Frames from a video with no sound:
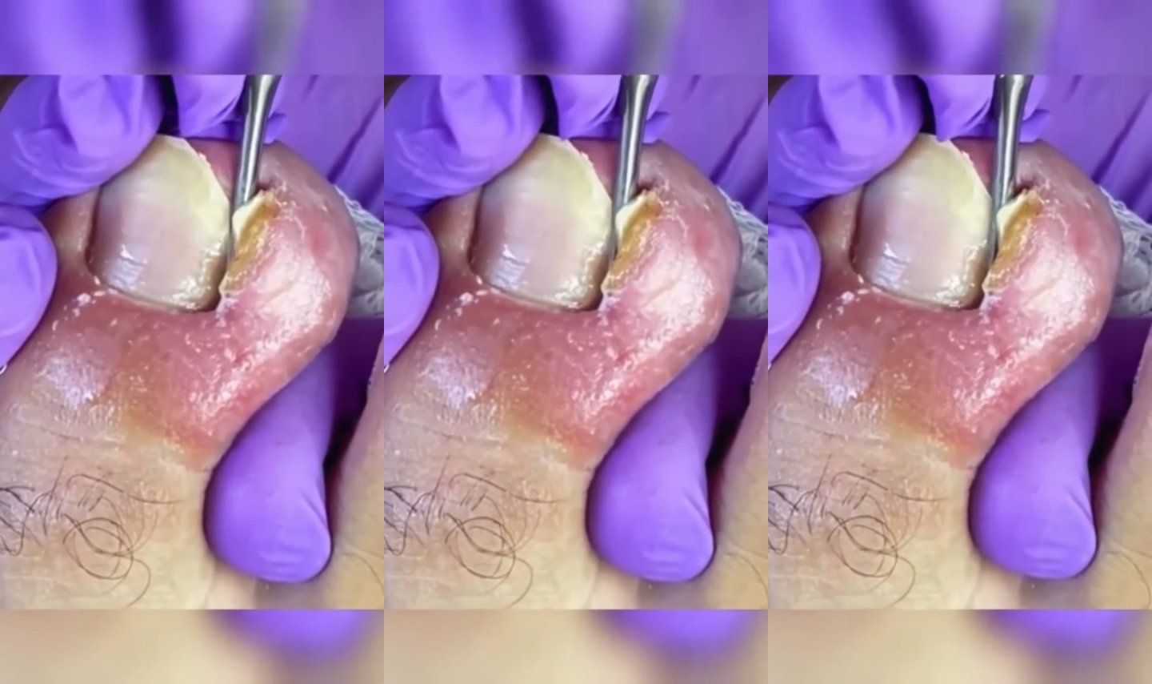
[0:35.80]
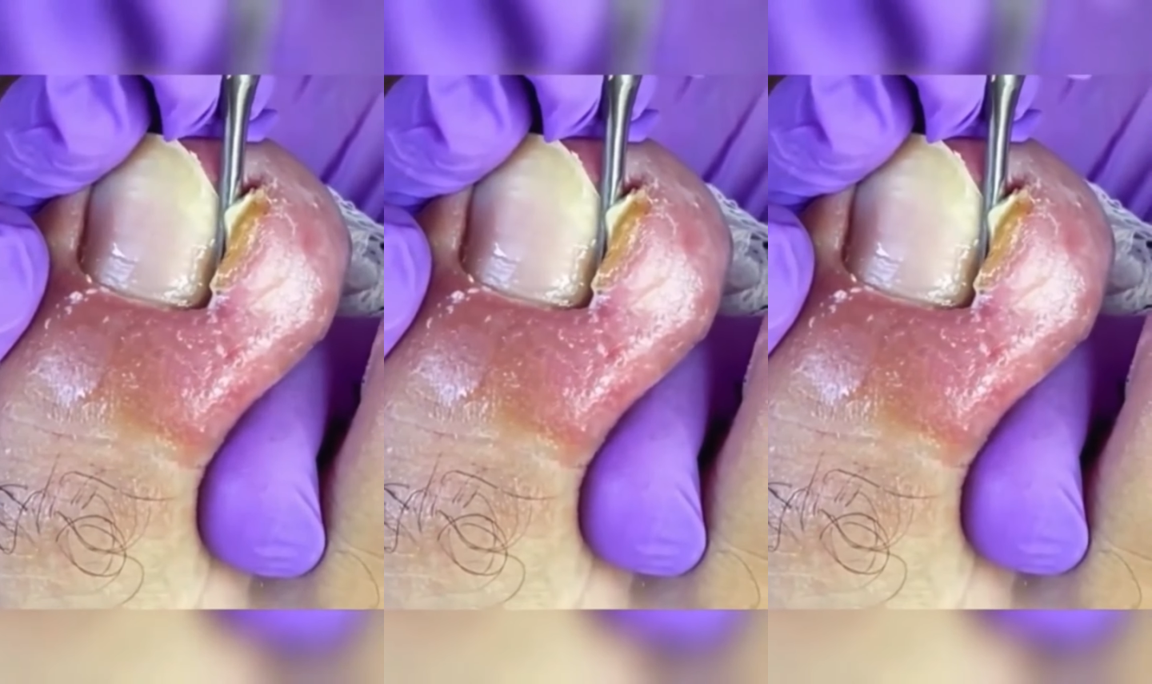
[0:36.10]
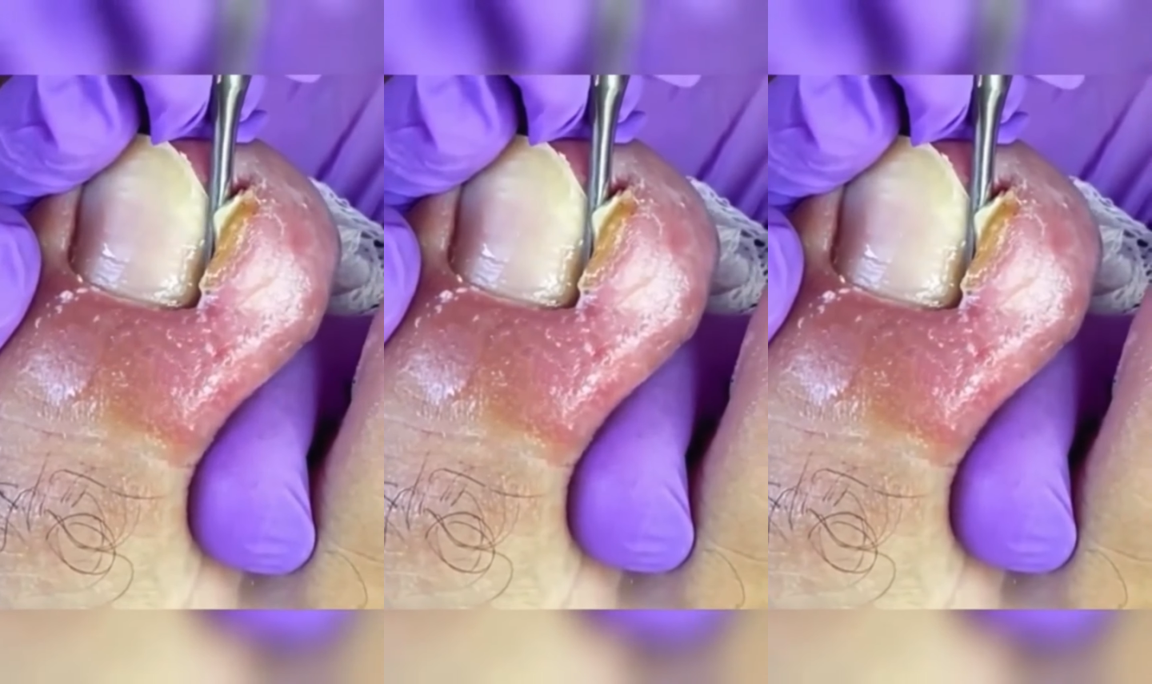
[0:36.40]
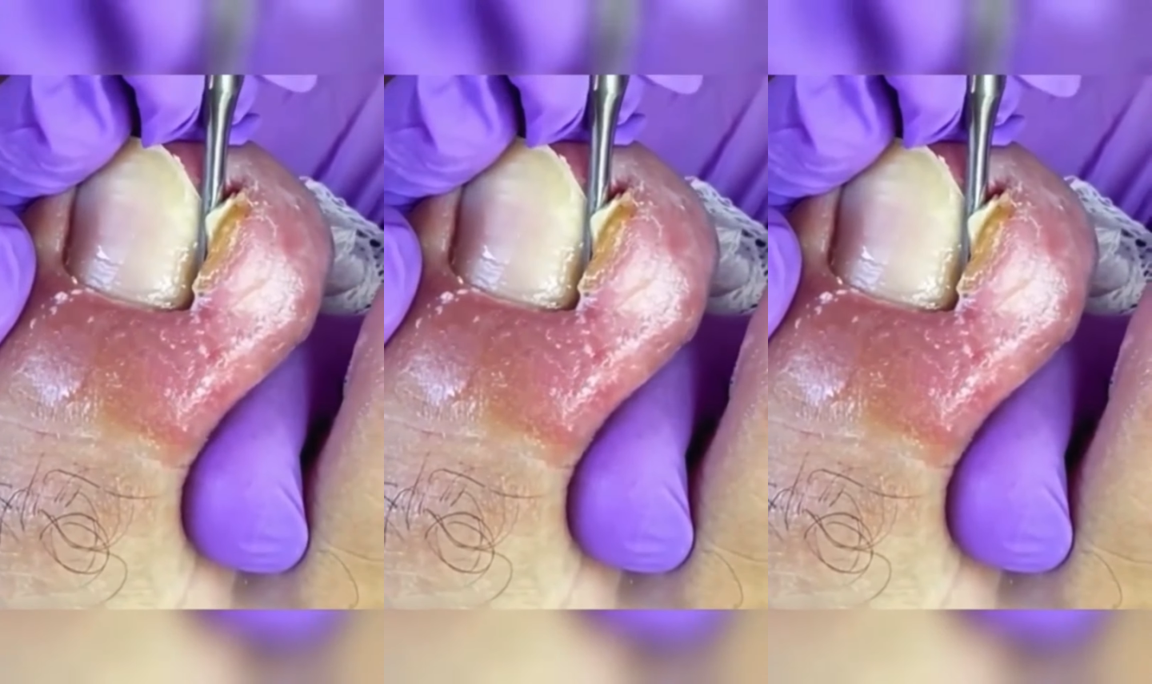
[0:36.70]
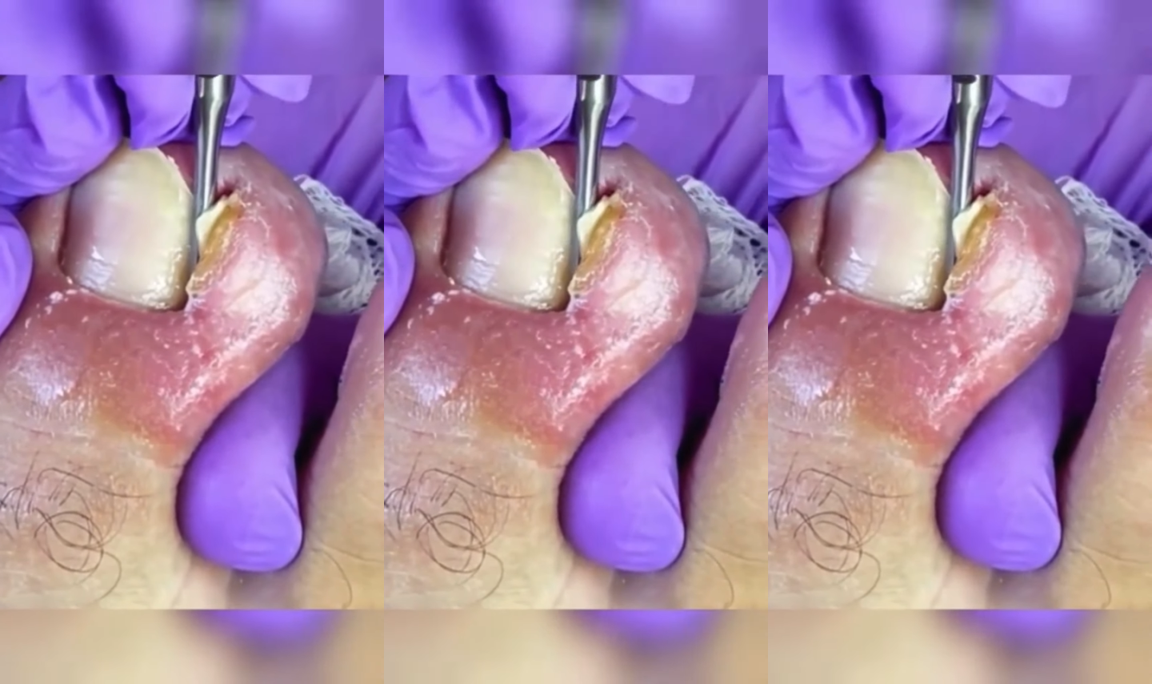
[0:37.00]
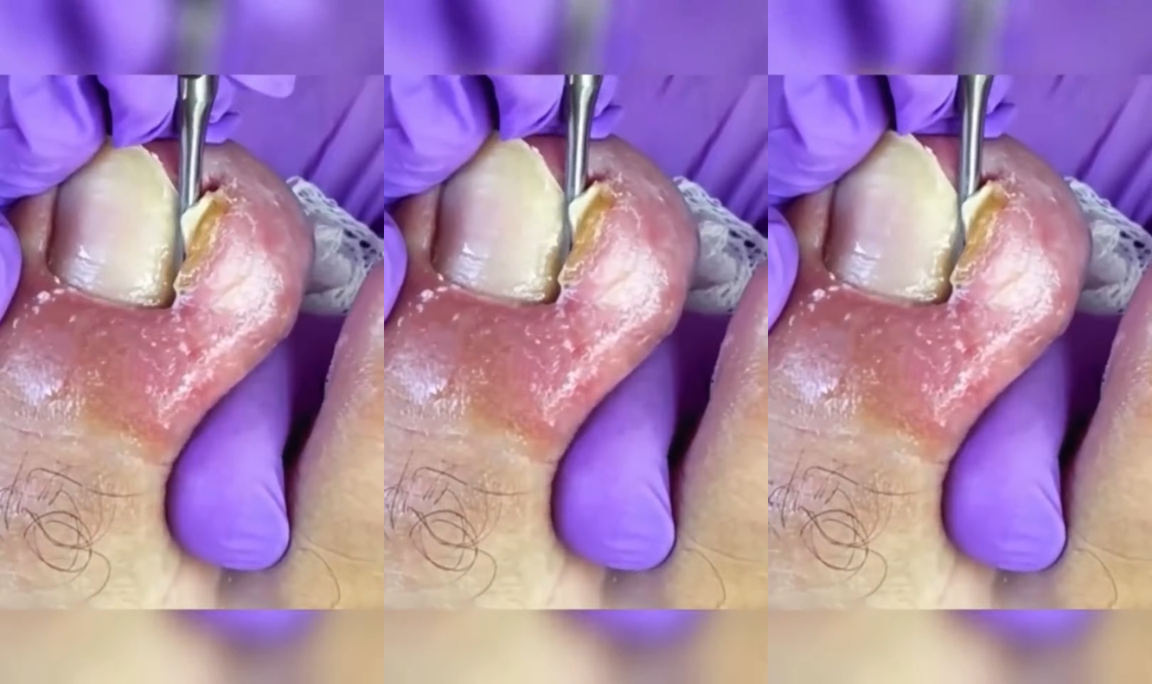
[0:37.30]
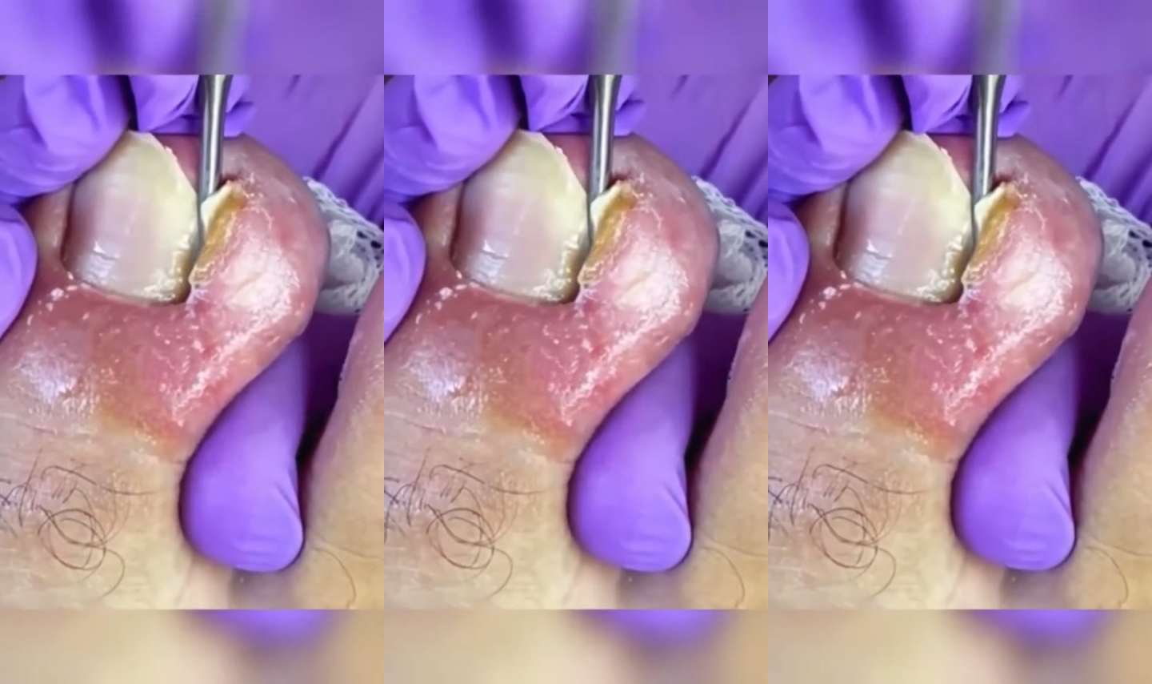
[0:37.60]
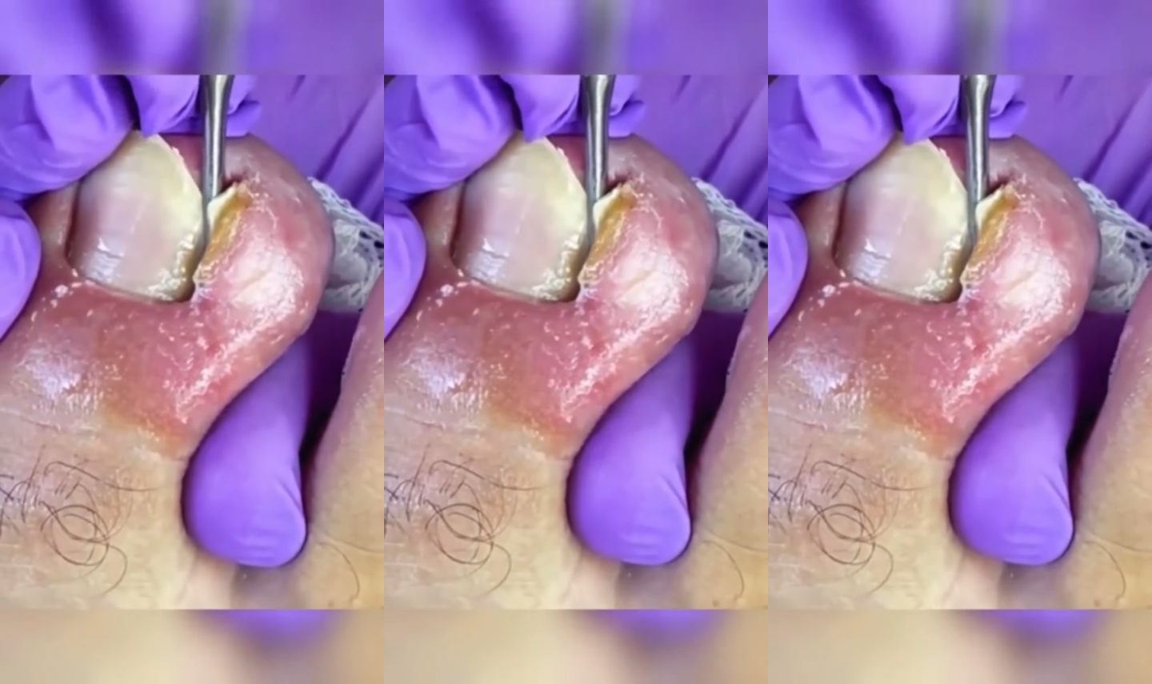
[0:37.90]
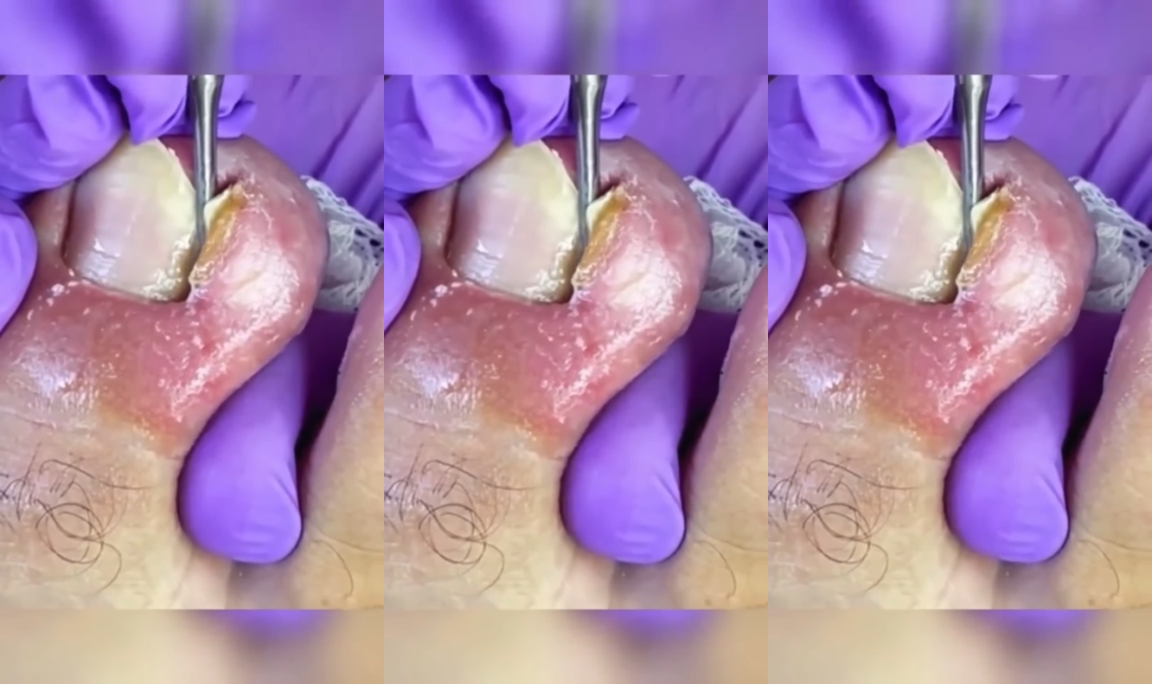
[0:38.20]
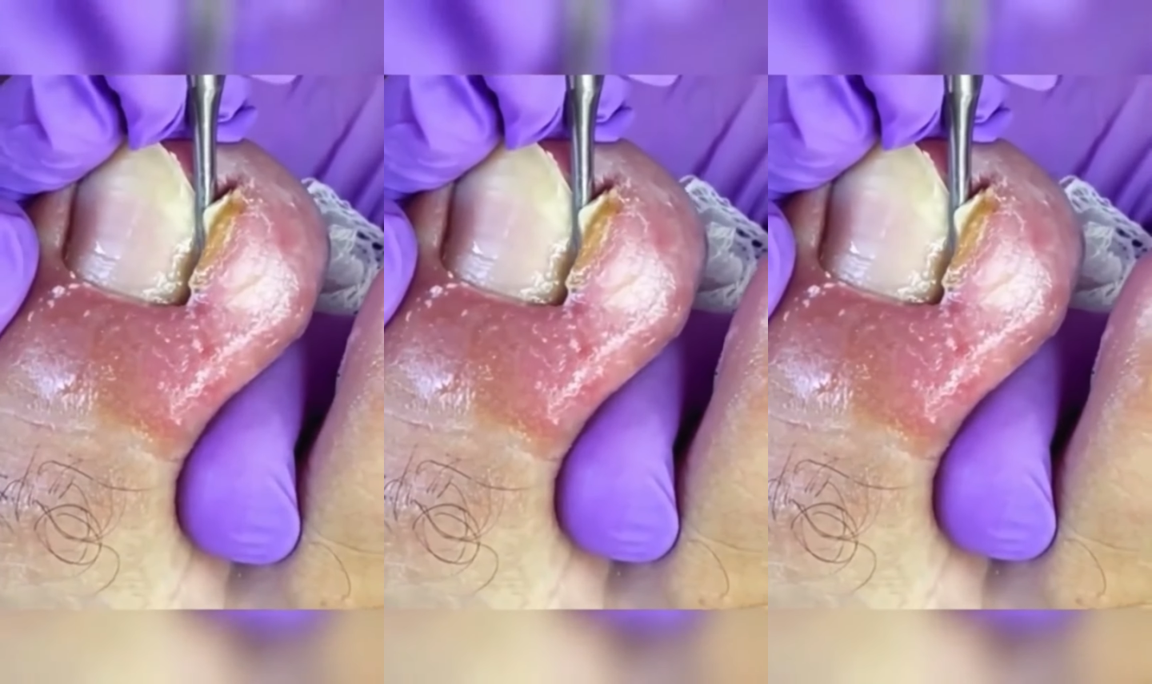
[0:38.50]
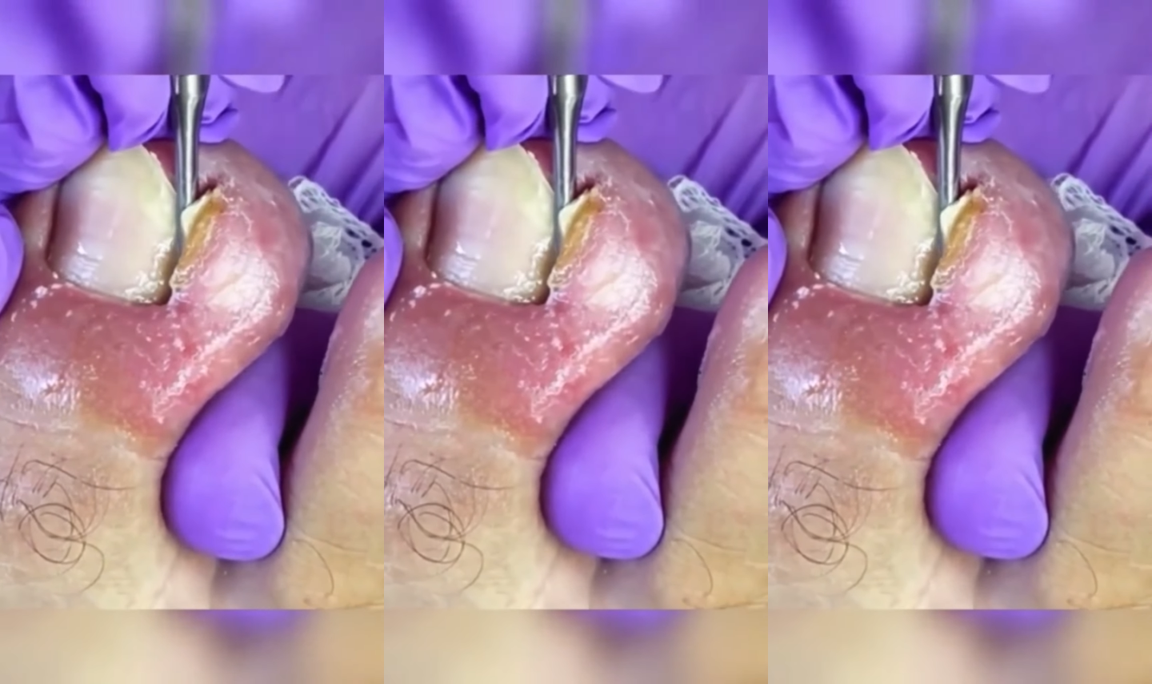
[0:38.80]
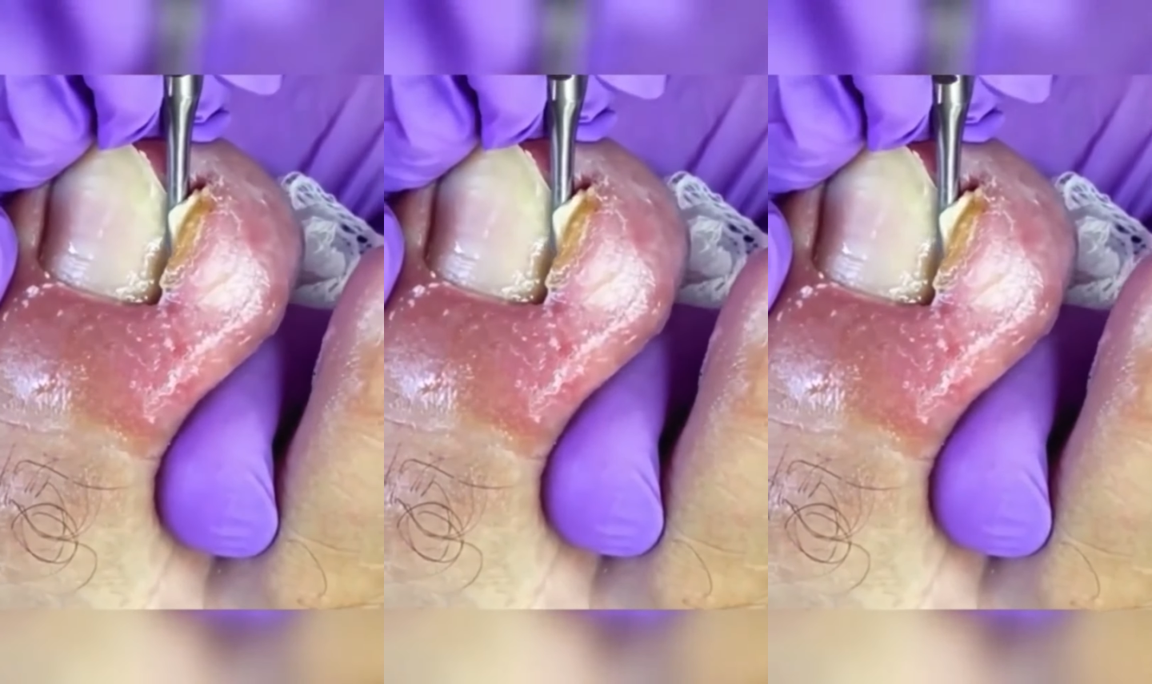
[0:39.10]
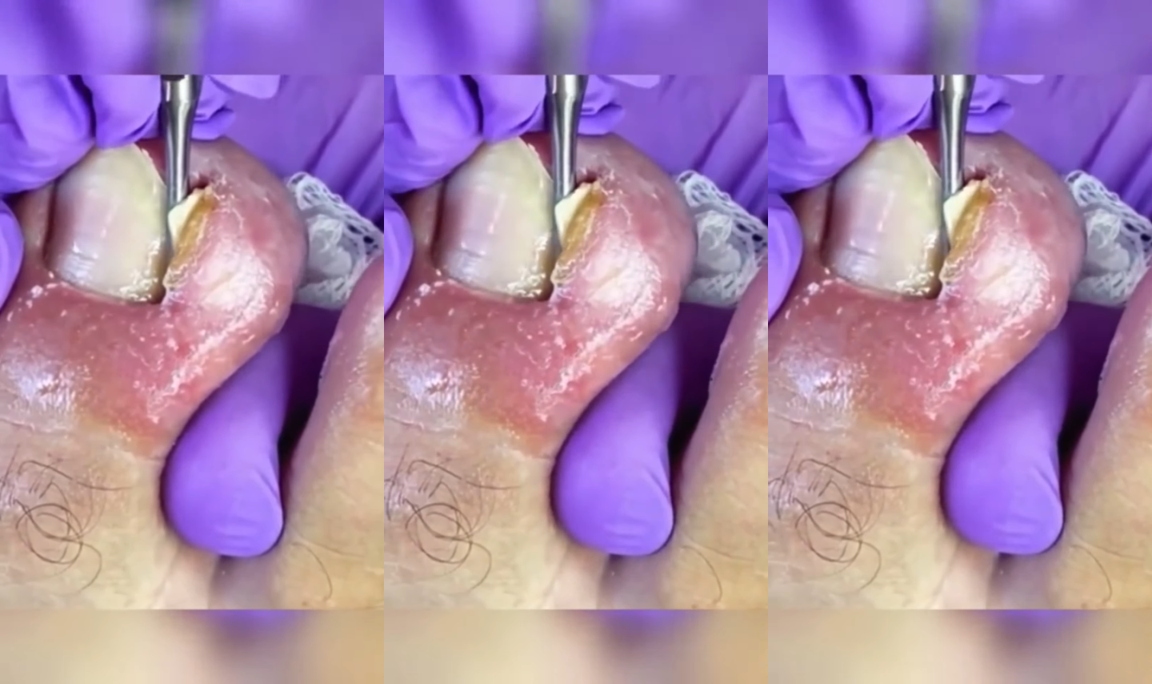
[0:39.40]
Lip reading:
[unreadable: no face in view]